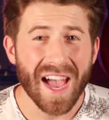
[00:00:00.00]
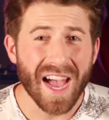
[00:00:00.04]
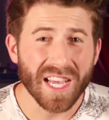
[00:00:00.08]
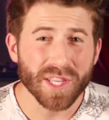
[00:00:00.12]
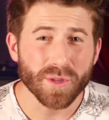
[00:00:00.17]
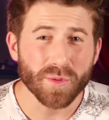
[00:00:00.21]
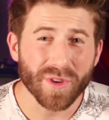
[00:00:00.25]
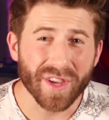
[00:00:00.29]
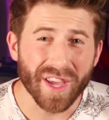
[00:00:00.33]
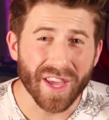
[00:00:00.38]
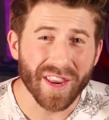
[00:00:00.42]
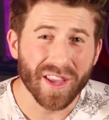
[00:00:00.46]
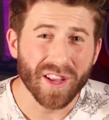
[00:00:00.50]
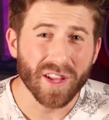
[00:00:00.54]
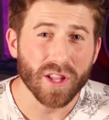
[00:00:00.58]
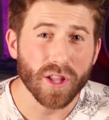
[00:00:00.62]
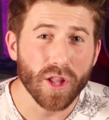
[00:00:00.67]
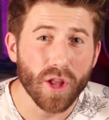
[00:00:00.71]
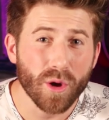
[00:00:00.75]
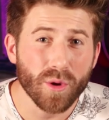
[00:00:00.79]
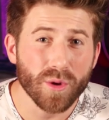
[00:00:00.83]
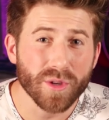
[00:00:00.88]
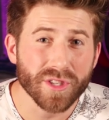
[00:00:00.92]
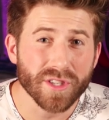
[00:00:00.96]
As we're getting
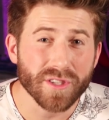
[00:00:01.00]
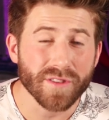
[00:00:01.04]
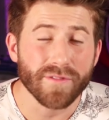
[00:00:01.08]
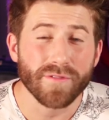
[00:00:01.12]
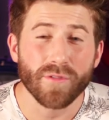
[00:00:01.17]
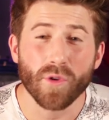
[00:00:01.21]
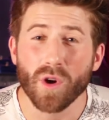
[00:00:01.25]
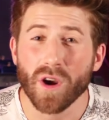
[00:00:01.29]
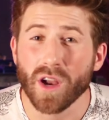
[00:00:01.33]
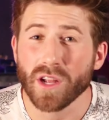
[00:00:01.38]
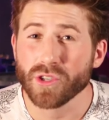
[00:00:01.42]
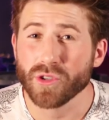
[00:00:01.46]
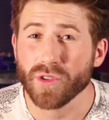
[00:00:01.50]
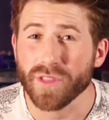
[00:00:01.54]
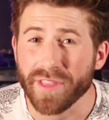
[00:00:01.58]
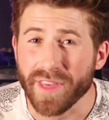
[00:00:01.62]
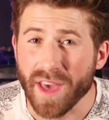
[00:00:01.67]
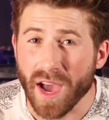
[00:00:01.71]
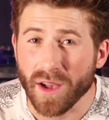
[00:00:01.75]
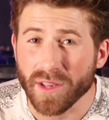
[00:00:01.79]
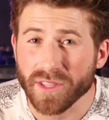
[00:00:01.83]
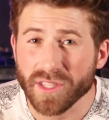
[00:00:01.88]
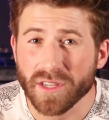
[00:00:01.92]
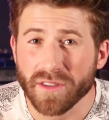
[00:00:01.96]
close to
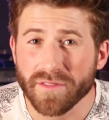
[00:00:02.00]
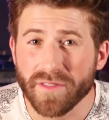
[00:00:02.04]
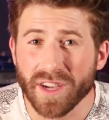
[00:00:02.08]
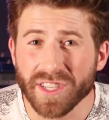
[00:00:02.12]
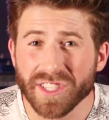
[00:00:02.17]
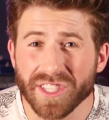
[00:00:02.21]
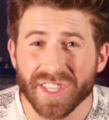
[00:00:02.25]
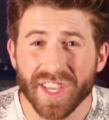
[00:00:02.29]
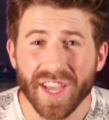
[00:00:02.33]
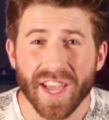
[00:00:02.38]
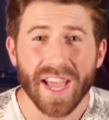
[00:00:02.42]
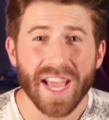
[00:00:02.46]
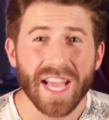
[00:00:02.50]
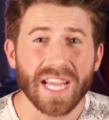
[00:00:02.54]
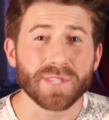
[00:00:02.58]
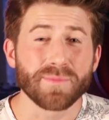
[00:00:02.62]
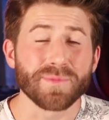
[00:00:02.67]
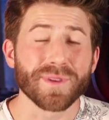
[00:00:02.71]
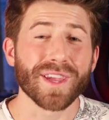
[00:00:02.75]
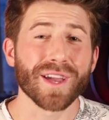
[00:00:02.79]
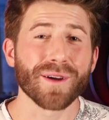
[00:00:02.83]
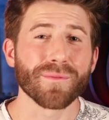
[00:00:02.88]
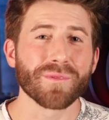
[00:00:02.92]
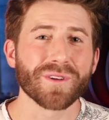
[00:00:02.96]
400,000 of us, it's
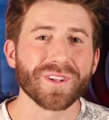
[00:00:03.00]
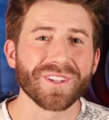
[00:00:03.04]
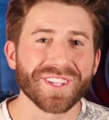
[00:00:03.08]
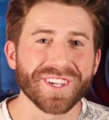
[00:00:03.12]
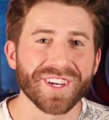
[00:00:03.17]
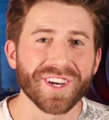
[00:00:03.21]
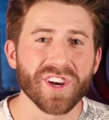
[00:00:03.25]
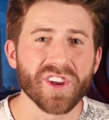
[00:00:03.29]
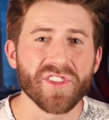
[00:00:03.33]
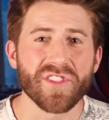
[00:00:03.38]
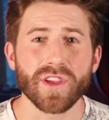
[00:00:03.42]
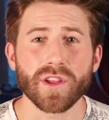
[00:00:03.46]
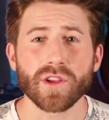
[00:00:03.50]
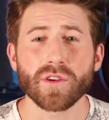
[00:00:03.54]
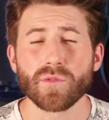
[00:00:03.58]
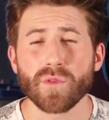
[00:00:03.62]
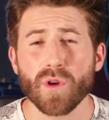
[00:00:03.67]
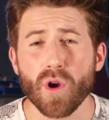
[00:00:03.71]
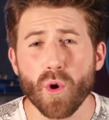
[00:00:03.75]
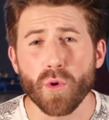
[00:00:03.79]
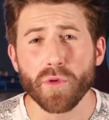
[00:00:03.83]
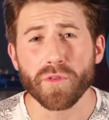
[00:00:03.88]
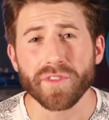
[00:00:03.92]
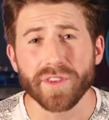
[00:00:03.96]
become clear that
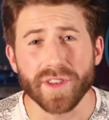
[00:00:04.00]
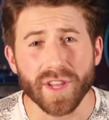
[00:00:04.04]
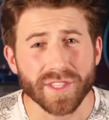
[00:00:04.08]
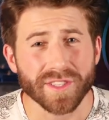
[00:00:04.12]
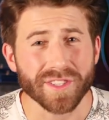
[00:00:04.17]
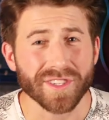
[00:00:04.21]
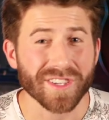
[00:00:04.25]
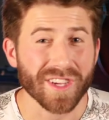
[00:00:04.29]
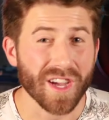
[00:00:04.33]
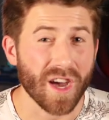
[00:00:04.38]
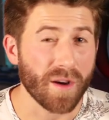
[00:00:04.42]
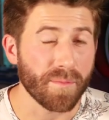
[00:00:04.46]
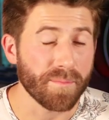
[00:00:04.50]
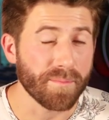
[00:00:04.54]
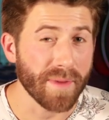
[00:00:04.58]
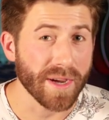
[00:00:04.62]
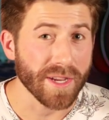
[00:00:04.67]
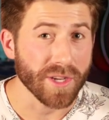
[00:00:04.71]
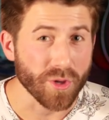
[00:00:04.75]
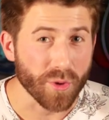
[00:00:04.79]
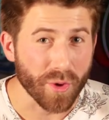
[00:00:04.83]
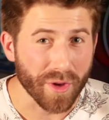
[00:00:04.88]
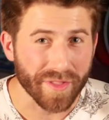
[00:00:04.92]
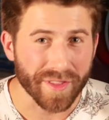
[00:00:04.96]
growth doesn't come
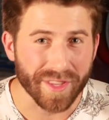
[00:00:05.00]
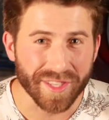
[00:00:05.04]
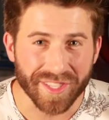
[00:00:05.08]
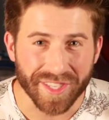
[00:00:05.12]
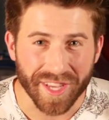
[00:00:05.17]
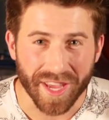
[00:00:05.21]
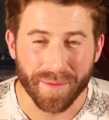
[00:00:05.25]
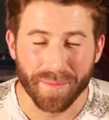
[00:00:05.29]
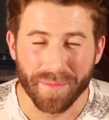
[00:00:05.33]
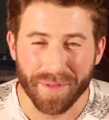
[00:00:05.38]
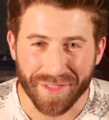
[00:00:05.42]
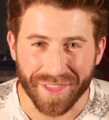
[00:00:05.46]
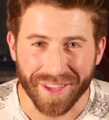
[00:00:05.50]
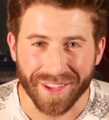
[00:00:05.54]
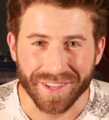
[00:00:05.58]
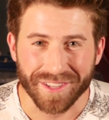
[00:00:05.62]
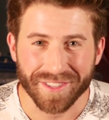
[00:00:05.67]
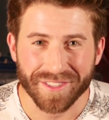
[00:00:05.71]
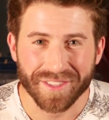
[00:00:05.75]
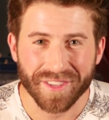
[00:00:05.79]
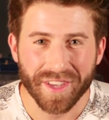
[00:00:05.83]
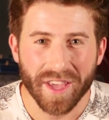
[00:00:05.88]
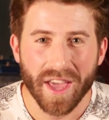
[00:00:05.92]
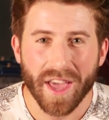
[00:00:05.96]
by doing the same
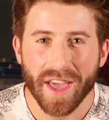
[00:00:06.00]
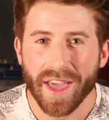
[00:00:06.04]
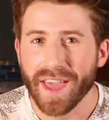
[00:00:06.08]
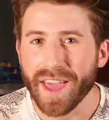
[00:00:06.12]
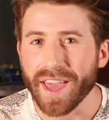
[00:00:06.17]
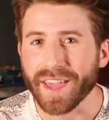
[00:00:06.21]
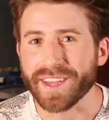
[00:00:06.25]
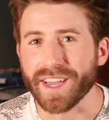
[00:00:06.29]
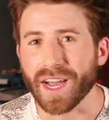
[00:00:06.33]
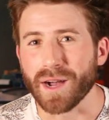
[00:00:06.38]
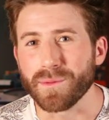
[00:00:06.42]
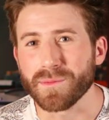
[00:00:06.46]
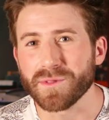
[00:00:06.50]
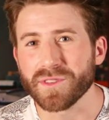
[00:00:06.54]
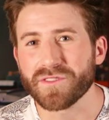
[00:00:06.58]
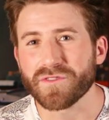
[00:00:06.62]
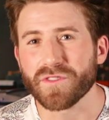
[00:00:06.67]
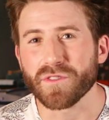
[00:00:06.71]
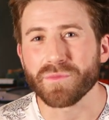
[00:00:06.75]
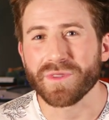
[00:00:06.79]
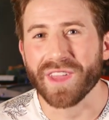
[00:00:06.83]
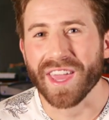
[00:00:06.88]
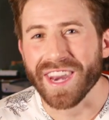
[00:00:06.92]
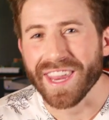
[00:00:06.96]
things. It comes
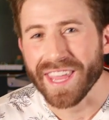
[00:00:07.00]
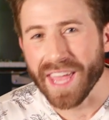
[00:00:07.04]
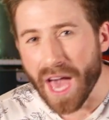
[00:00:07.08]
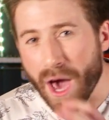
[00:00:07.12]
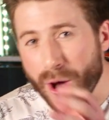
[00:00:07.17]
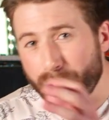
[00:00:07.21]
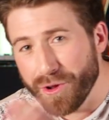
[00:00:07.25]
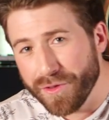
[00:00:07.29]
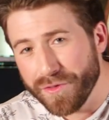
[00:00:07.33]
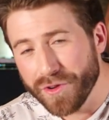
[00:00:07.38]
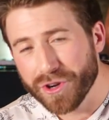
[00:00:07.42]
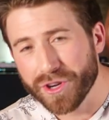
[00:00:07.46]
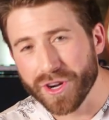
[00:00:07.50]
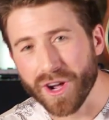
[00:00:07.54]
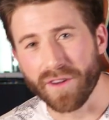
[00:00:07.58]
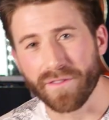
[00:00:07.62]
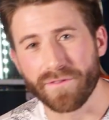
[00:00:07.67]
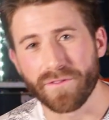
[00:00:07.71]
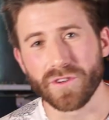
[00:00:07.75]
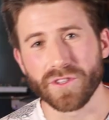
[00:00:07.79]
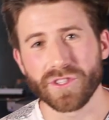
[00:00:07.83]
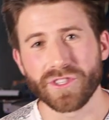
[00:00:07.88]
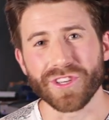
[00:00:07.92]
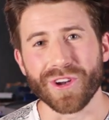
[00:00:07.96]
from getting out of your
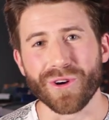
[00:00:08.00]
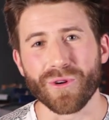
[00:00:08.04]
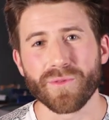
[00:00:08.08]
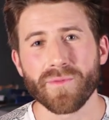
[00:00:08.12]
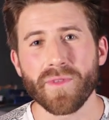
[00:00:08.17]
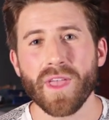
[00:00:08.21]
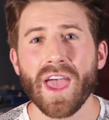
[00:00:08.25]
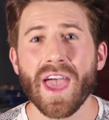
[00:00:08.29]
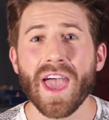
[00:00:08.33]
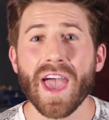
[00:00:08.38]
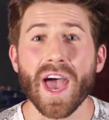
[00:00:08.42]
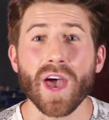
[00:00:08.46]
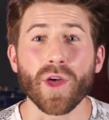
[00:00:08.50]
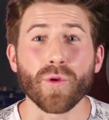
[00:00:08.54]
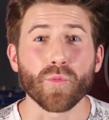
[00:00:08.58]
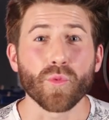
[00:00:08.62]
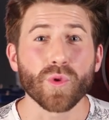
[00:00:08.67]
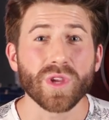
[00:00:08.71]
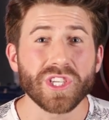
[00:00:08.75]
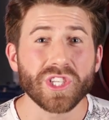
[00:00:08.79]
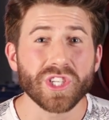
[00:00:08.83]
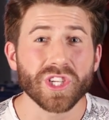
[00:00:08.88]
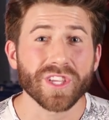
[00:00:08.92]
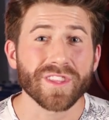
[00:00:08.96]
comfort zone and
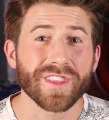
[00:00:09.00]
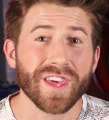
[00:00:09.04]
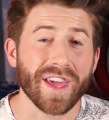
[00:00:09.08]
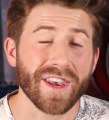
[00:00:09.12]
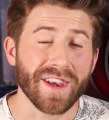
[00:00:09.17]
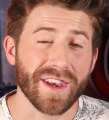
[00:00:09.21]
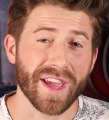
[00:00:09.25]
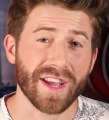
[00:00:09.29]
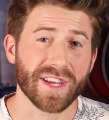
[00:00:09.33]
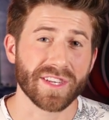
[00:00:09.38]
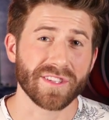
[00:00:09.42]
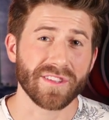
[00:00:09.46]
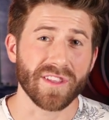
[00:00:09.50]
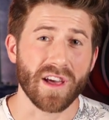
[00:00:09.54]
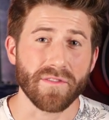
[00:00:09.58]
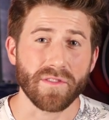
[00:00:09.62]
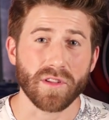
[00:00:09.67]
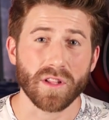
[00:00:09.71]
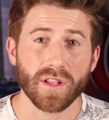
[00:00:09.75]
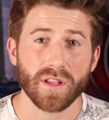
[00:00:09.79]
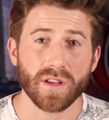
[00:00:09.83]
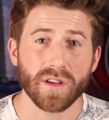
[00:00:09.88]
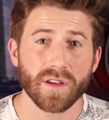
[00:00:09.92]
reaching that next level.